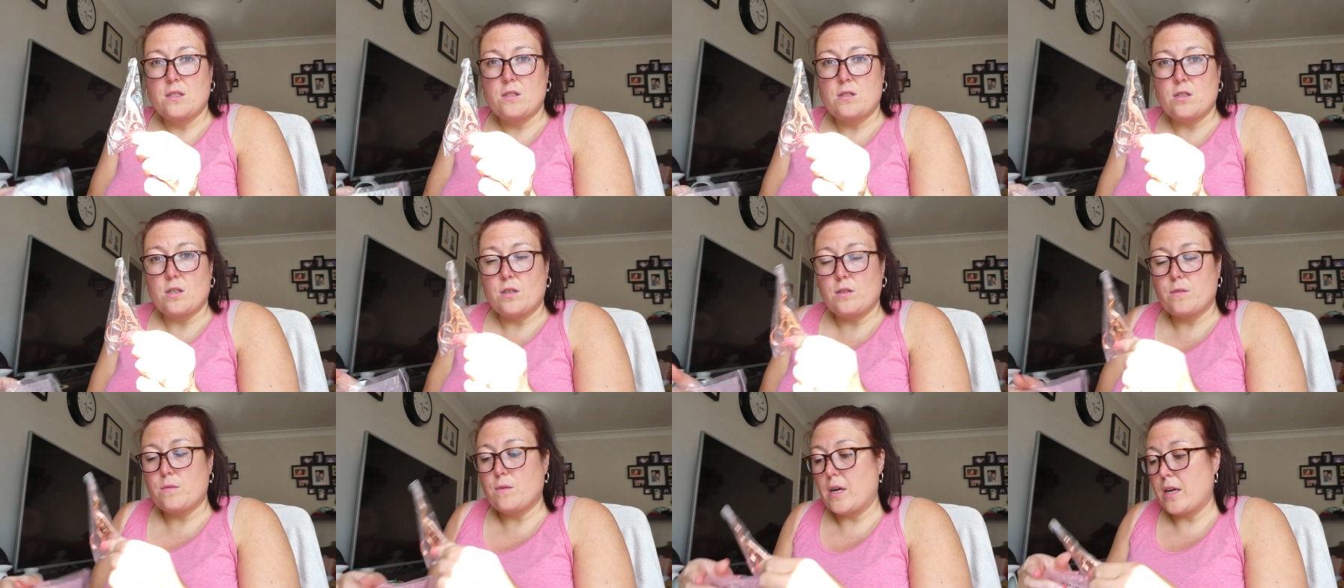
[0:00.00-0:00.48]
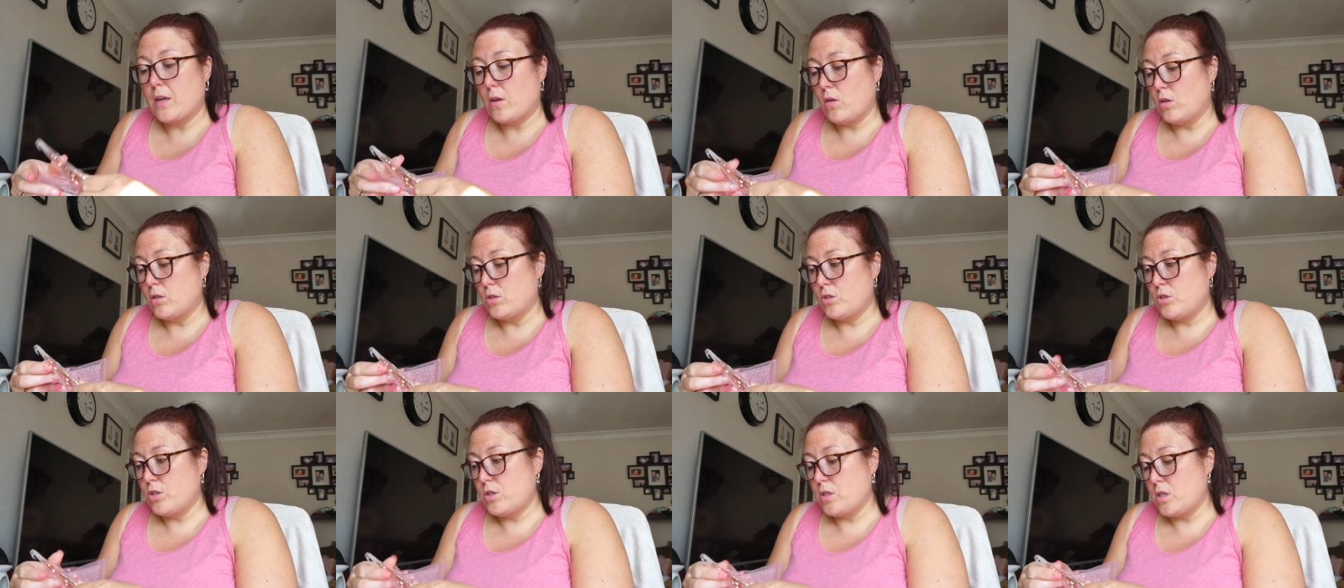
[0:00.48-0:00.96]
So I
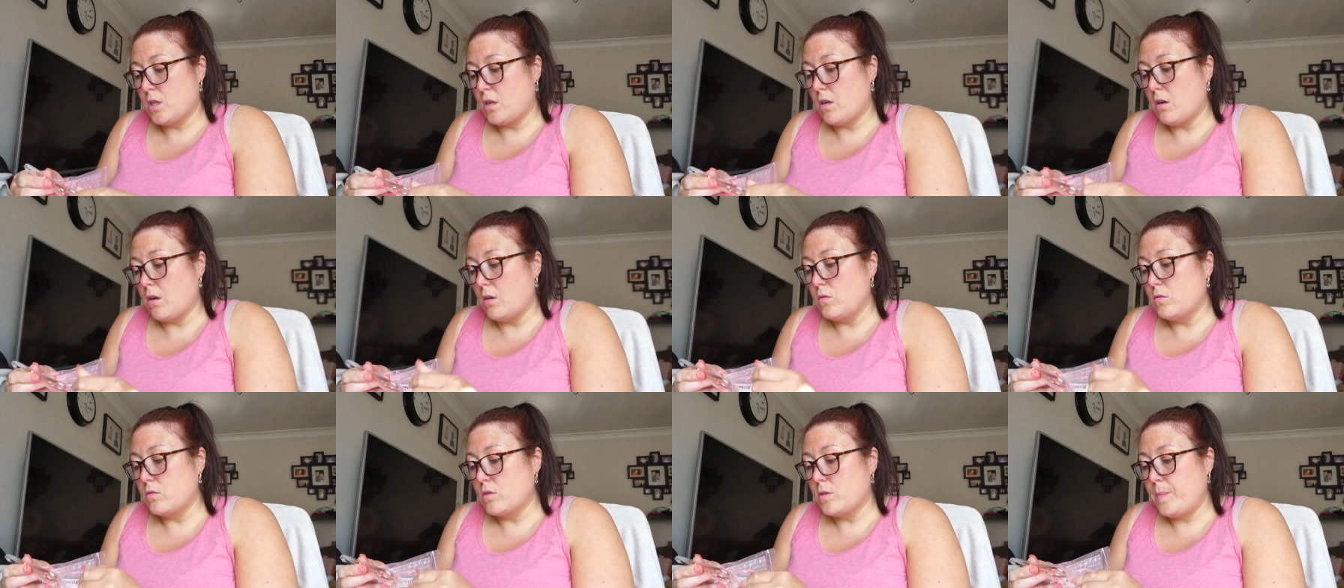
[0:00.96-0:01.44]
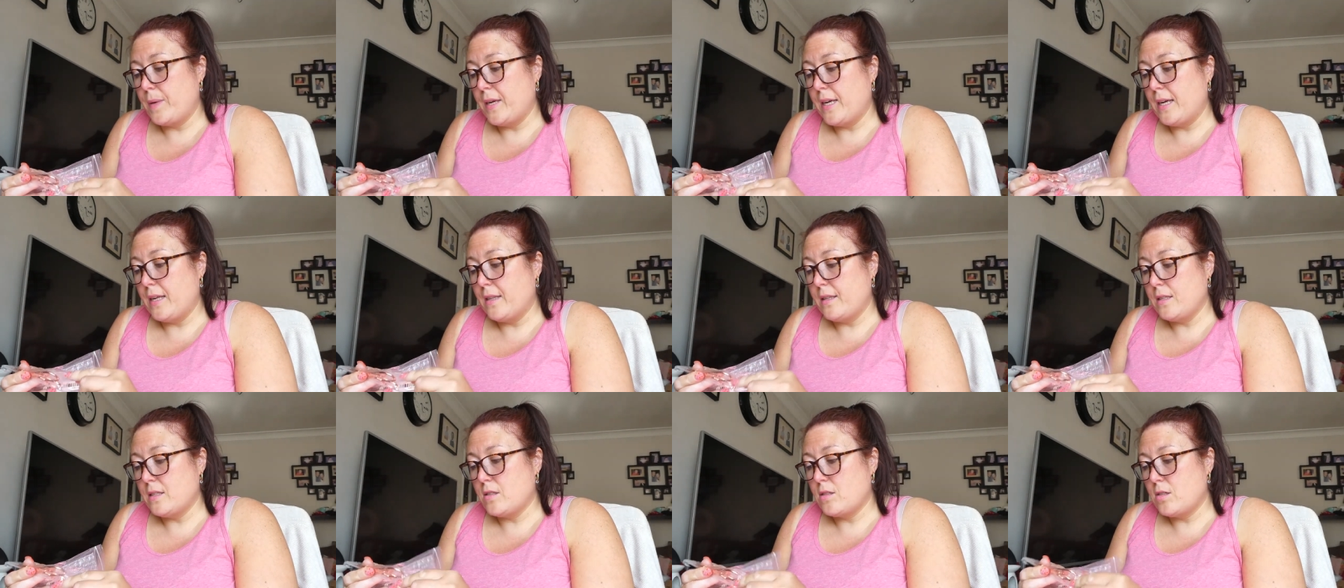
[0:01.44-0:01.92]
got just a gold
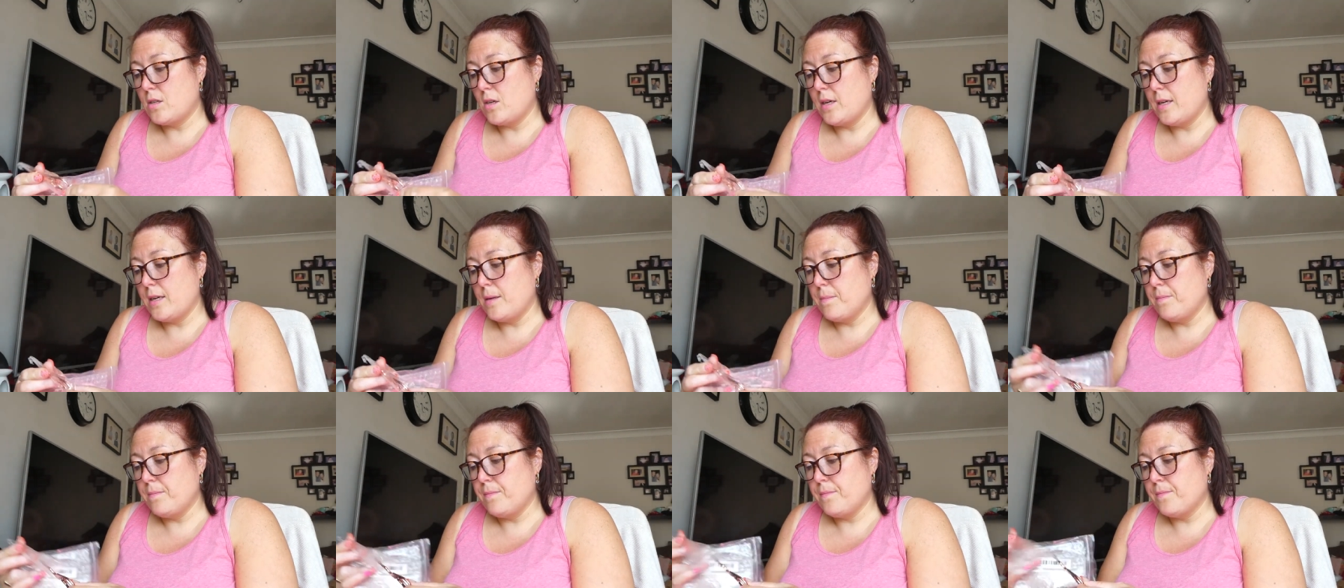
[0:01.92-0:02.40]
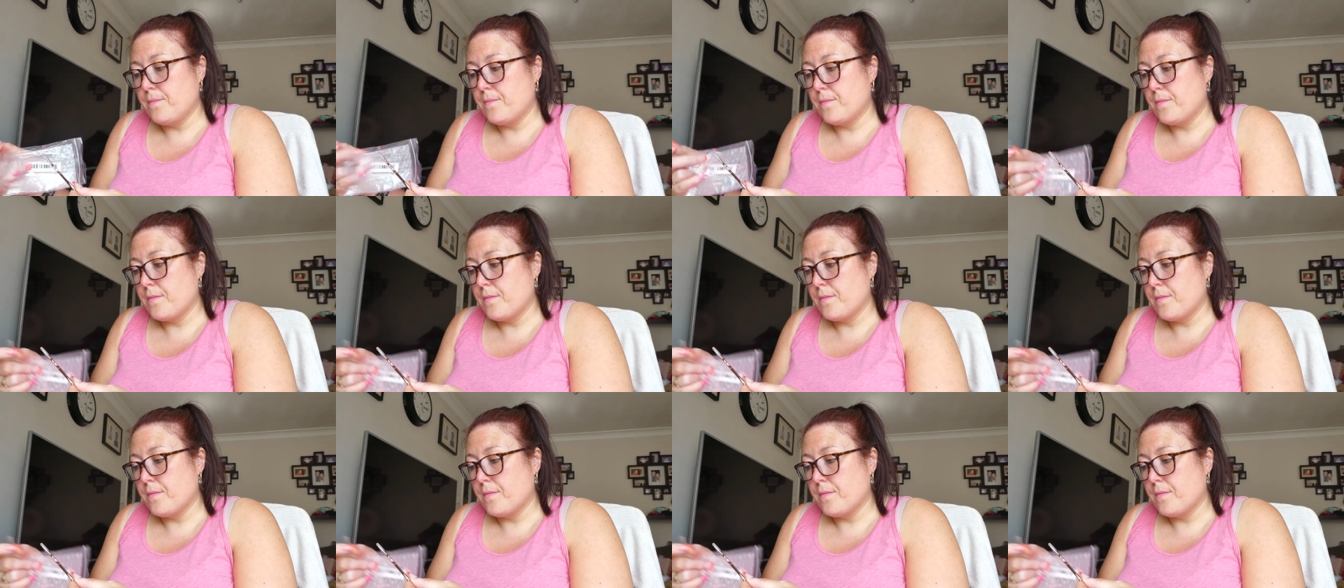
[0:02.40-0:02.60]
pair this time.